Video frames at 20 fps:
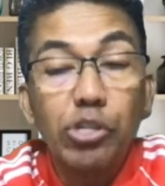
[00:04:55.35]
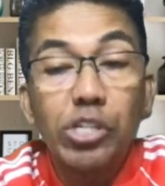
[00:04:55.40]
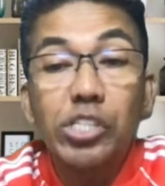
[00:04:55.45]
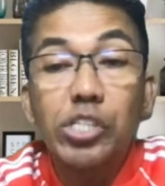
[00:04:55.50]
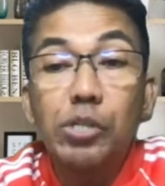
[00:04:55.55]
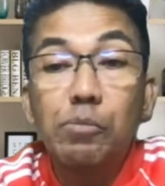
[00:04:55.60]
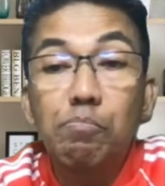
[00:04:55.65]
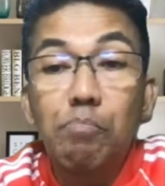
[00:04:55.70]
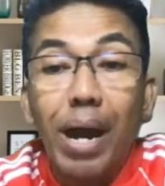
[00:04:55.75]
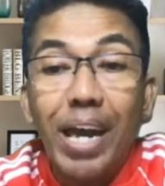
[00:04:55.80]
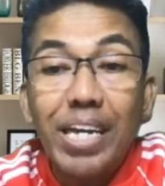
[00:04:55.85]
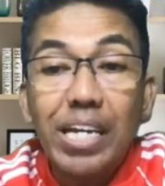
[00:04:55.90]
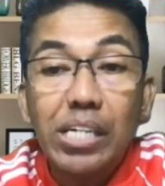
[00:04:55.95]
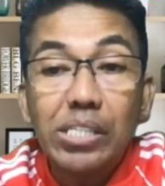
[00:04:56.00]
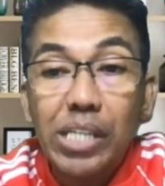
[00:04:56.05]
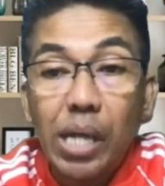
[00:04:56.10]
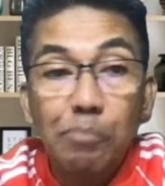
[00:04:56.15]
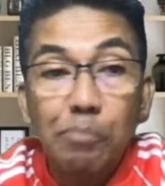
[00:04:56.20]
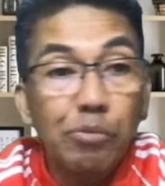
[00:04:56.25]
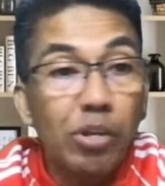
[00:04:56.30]
is in Micah
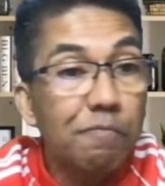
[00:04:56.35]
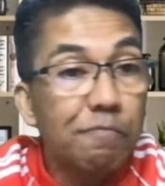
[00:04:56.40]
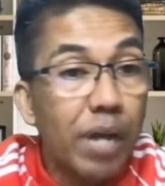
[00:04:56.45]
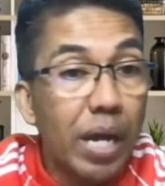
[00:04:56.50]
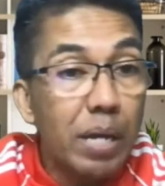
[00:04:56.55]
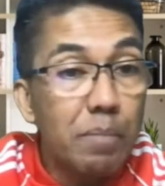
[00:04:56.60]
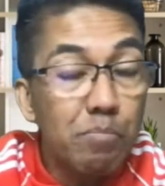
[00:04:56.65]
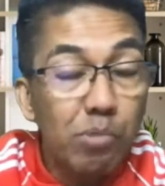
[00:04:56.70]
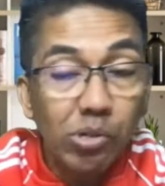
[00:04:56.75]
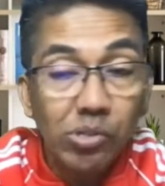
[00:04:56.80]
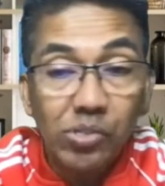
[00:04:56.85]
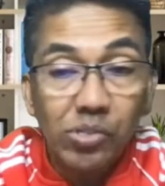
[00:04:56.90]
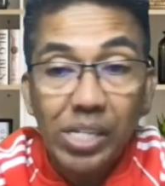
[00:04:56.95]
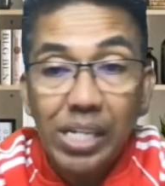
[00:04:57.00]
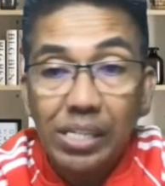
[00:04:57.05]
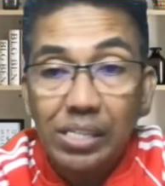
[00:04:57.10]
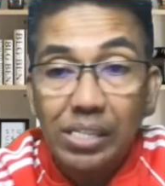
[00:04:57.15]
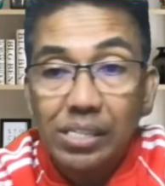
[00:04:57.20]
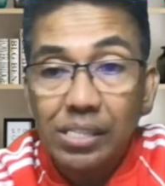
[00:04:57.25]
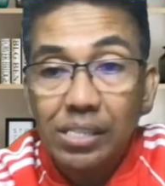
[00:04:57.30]
chapter 5, verse
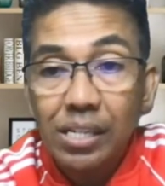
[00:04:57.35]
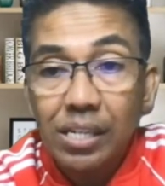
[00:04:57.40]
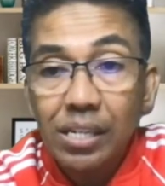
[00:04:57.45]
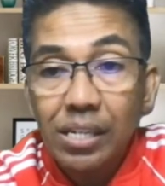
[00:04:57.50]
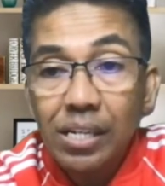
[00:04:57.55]
6.